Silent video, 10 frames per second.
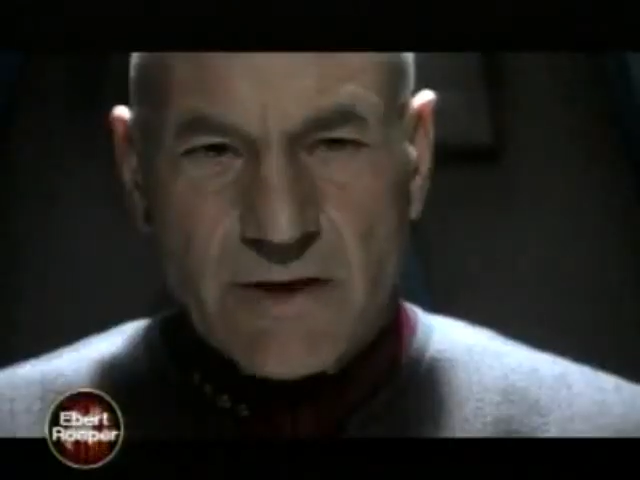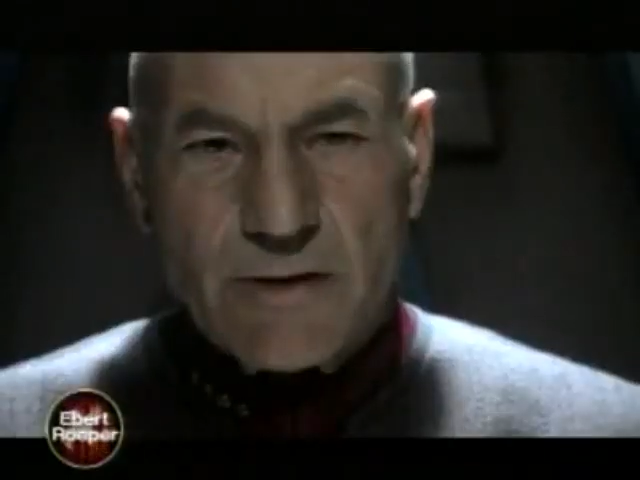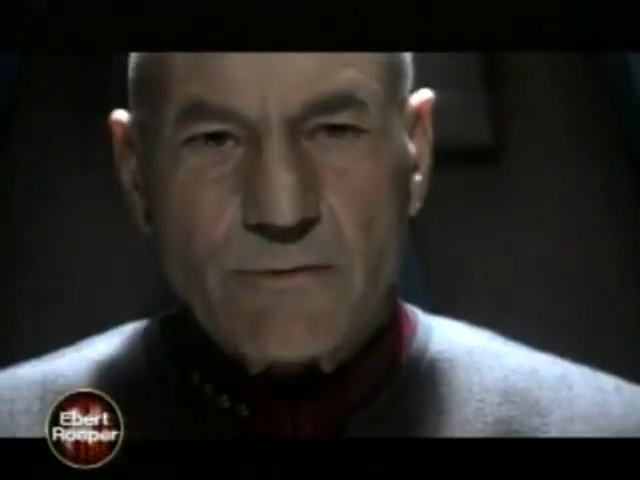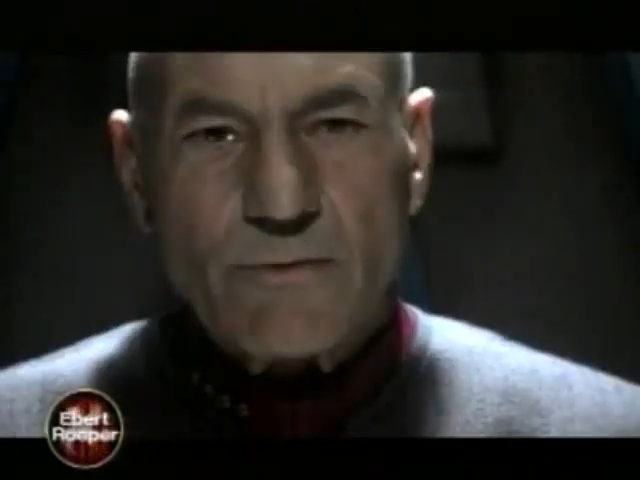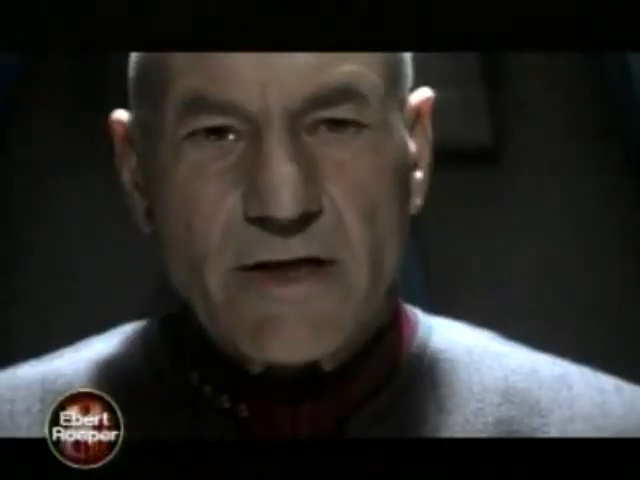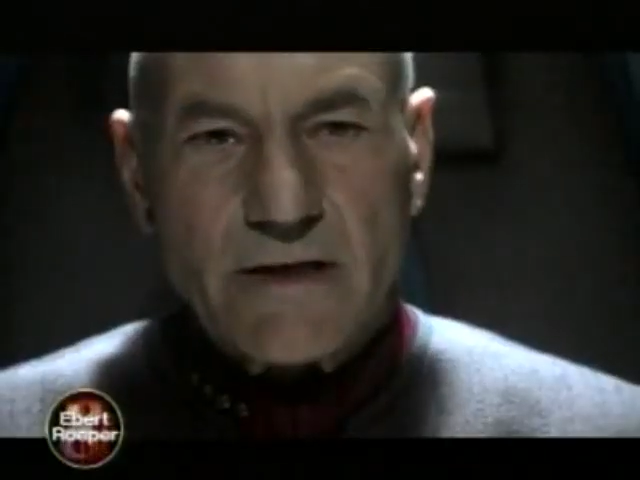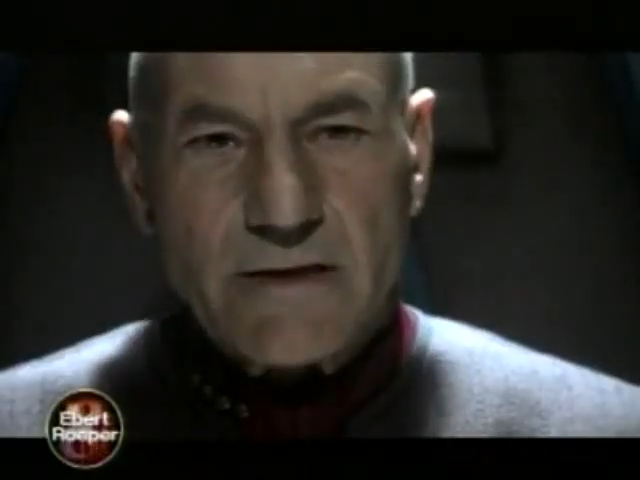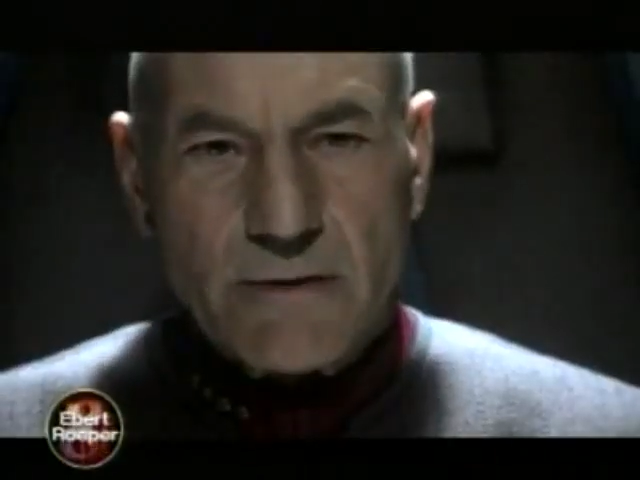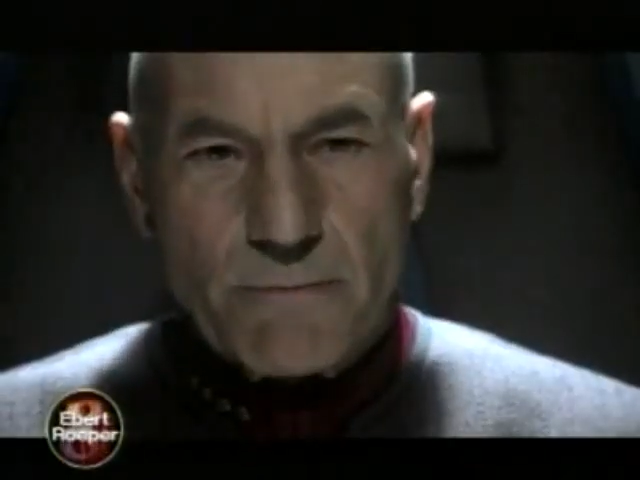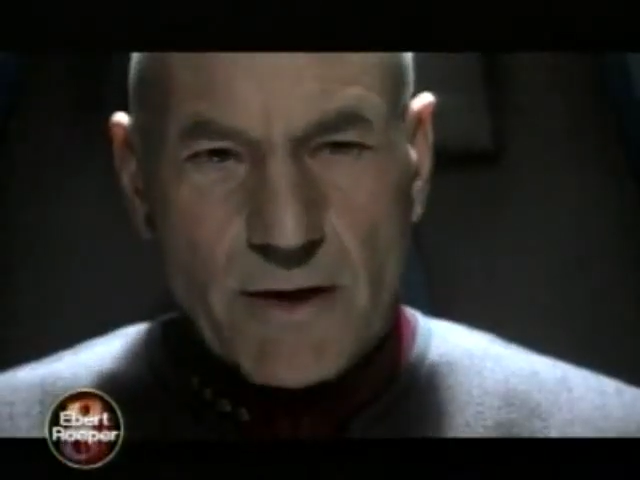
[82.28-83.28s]
Are you
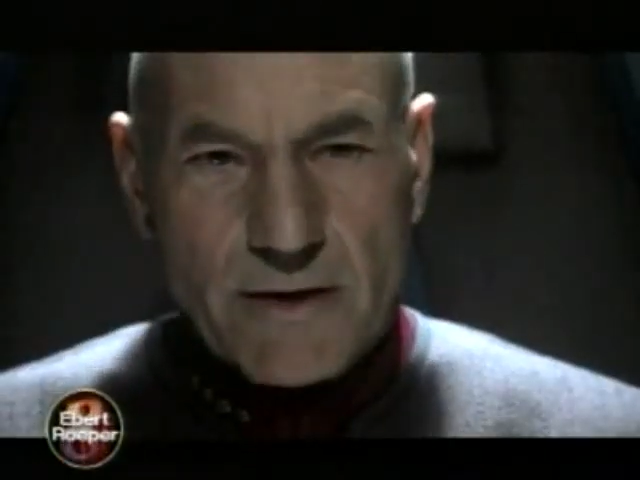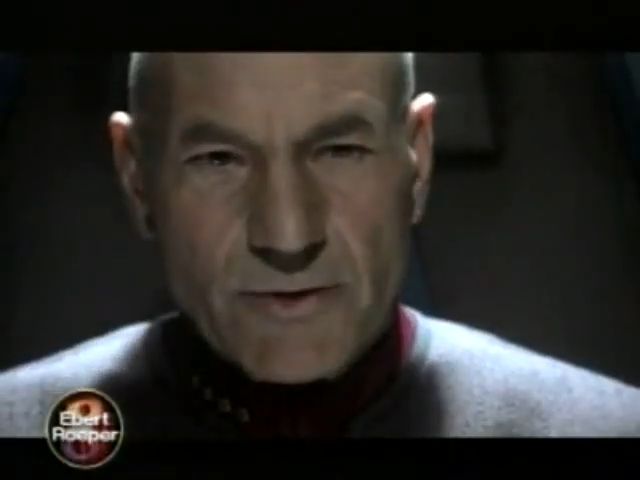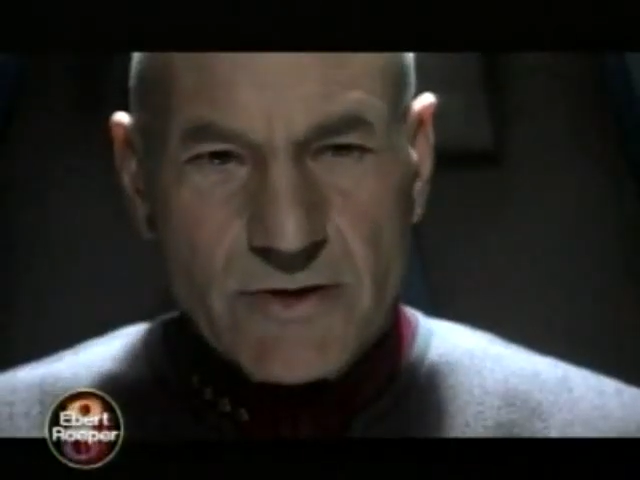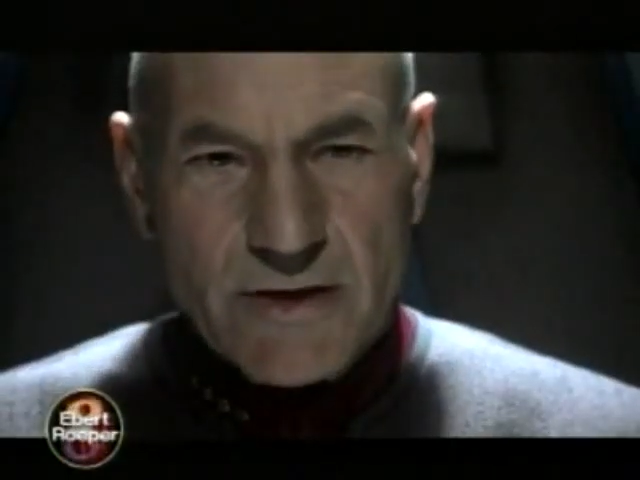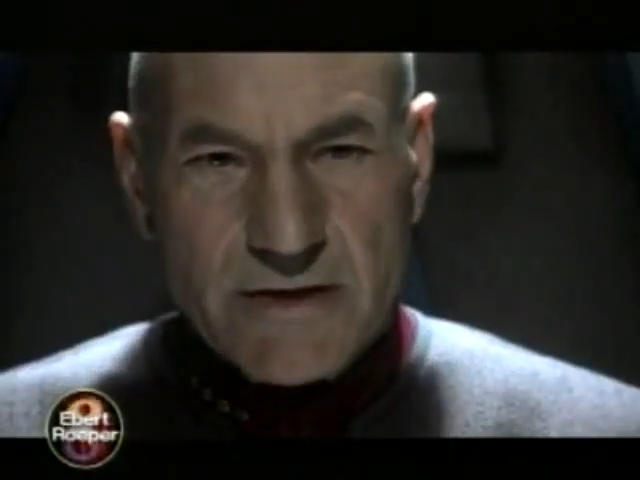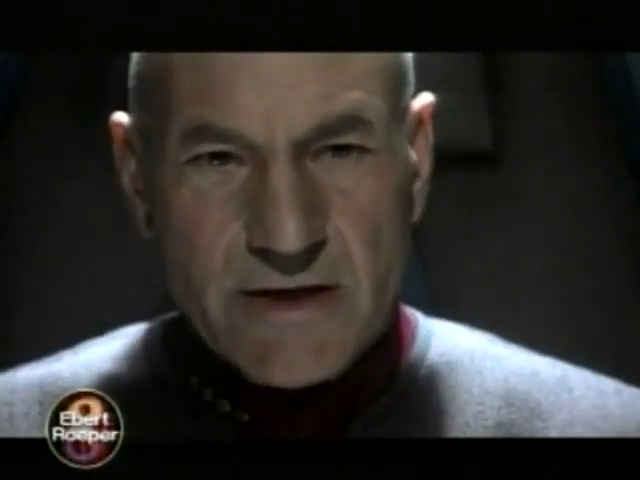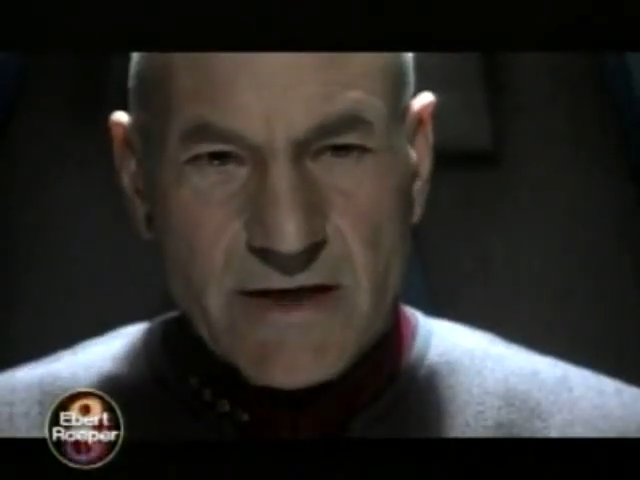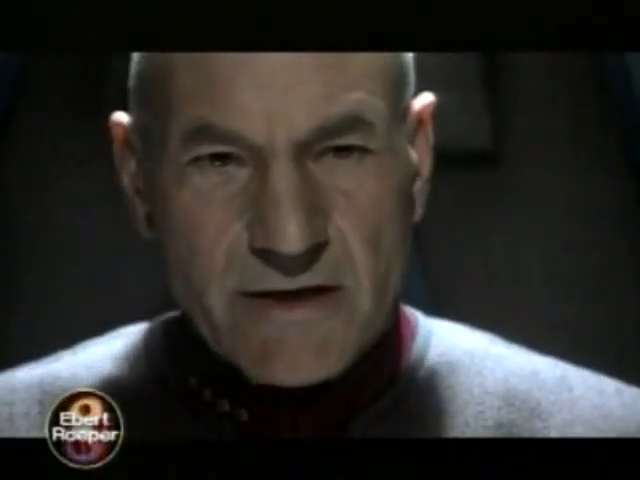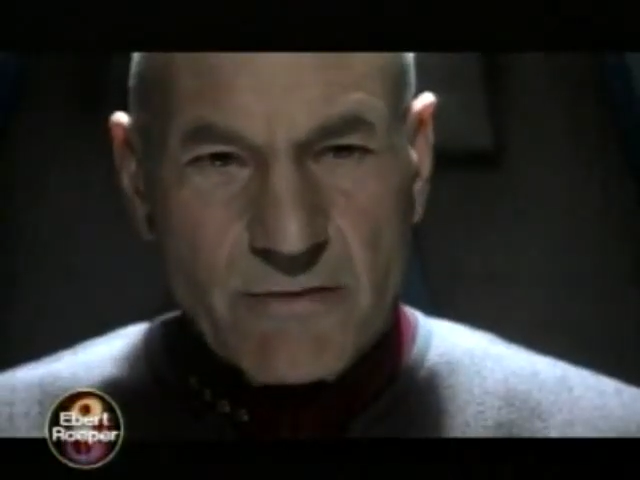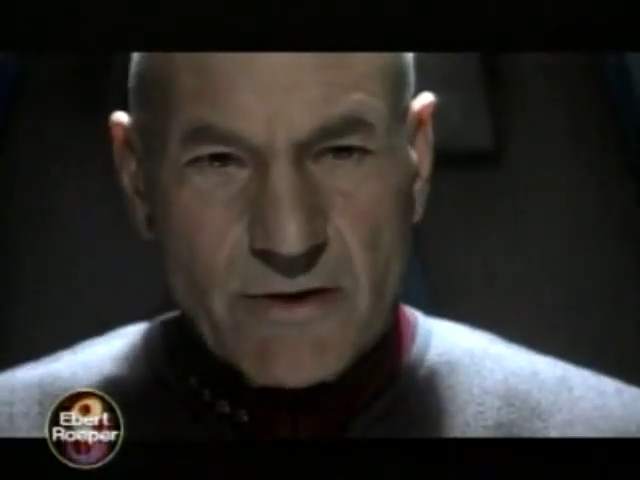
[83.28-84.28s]
ready to plunge the
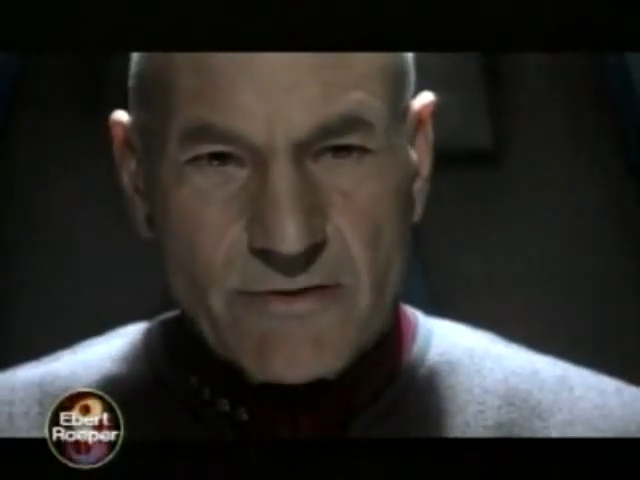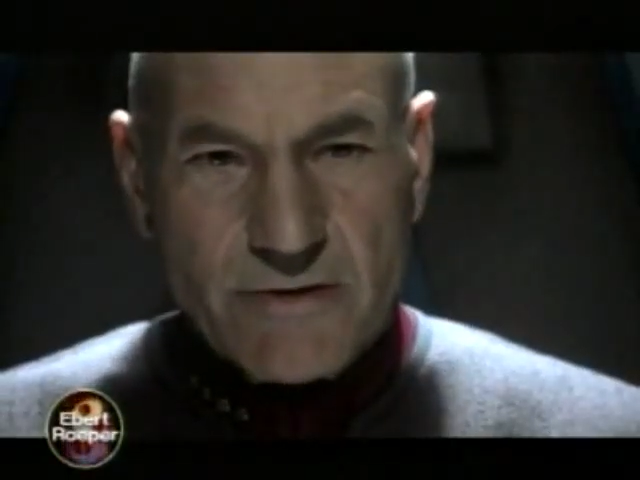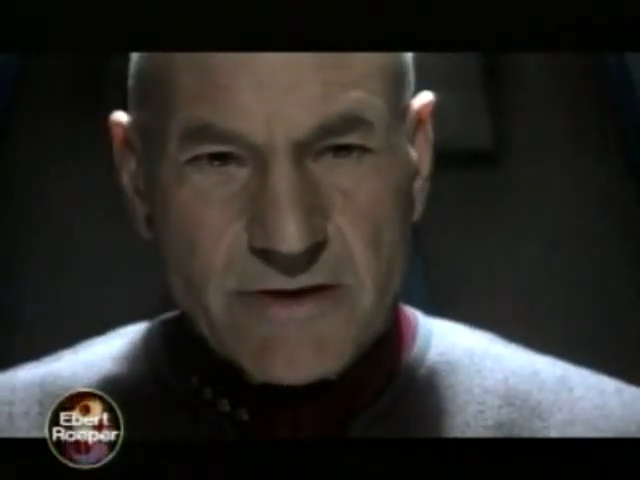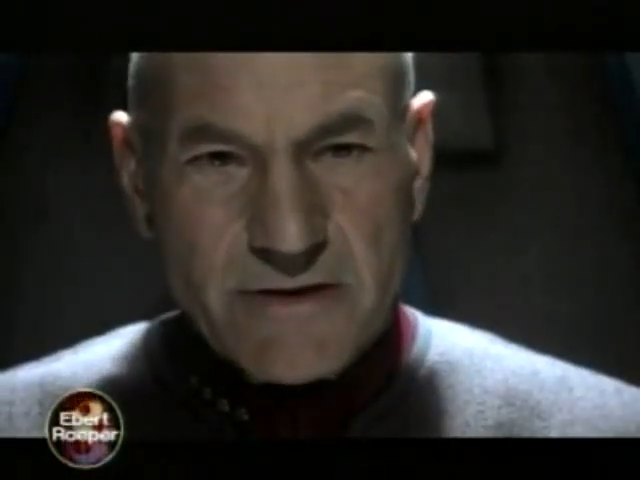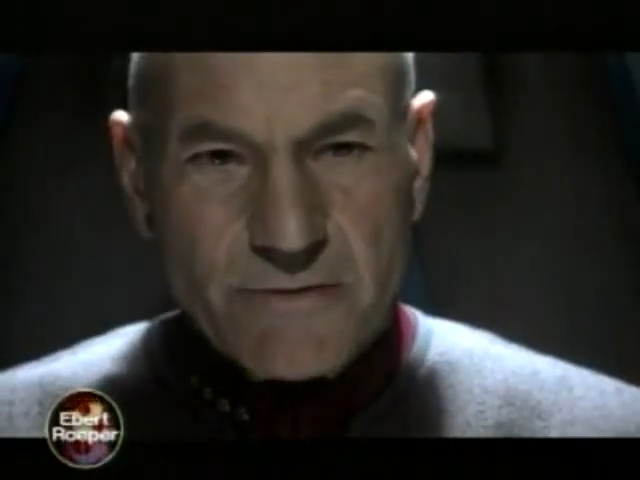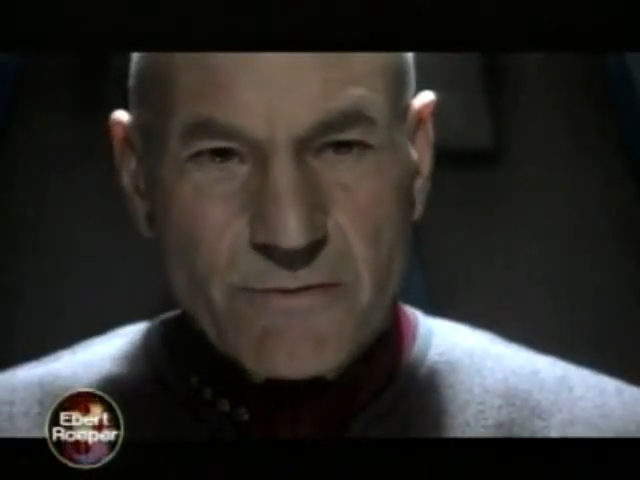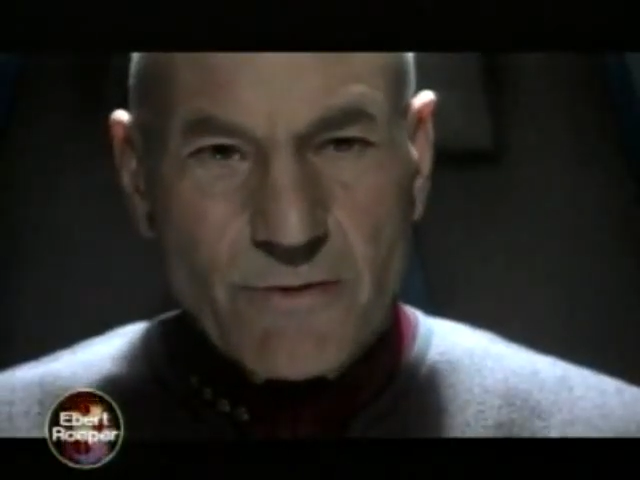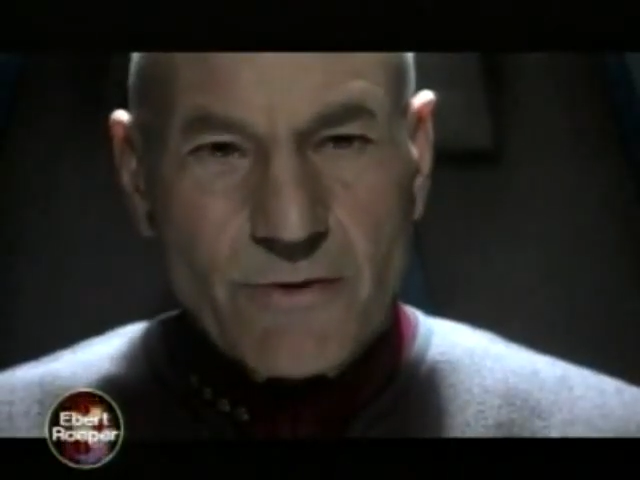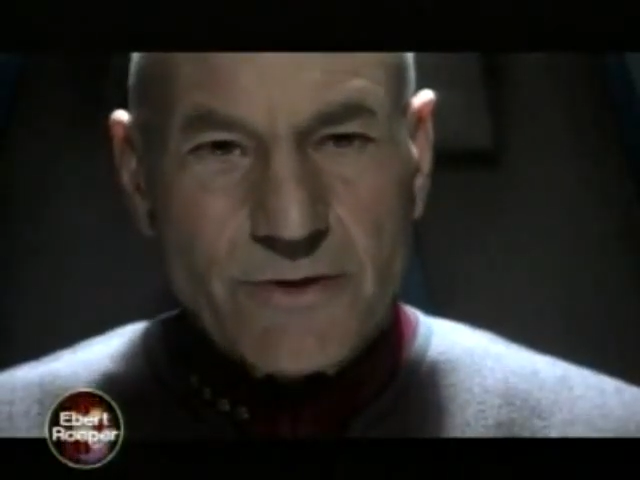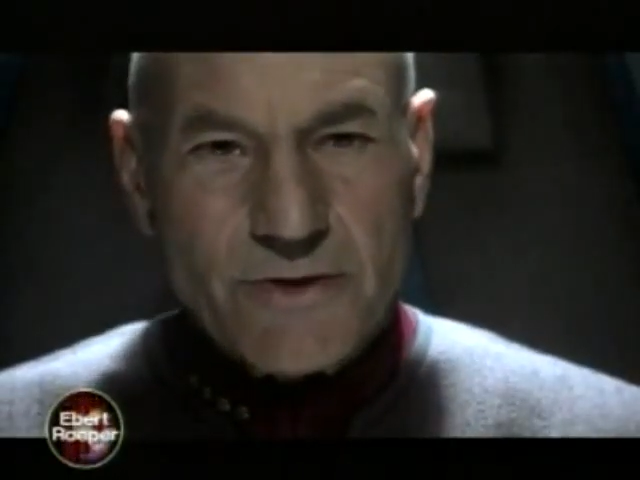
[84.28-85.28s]
entire quadrant into
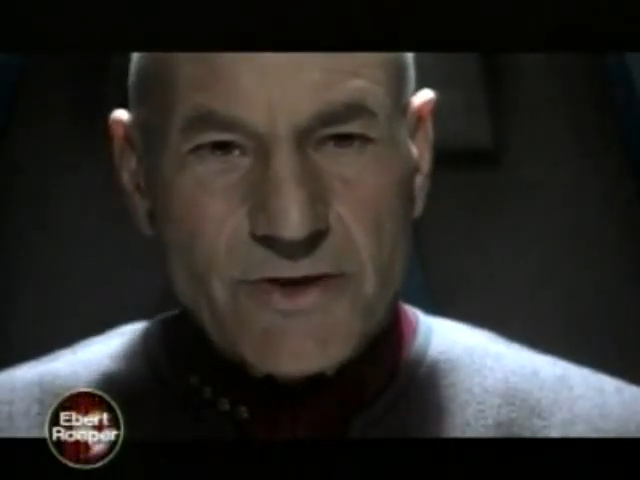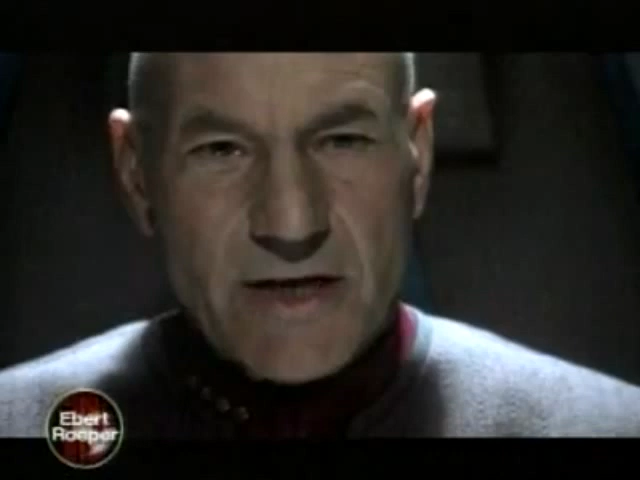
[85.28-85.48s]
war to